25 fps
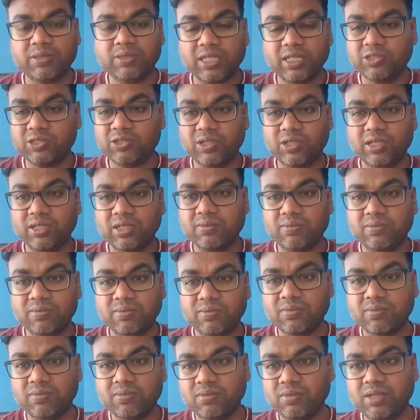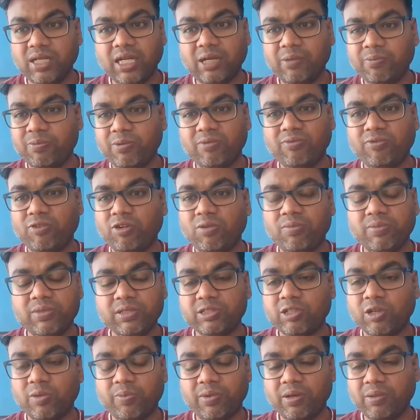Actually, that
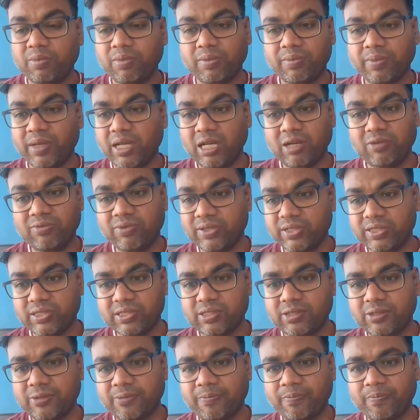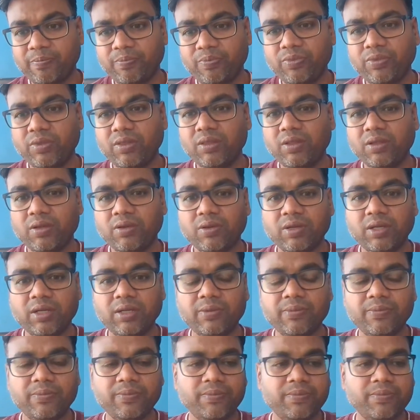performance optimum always. Okay,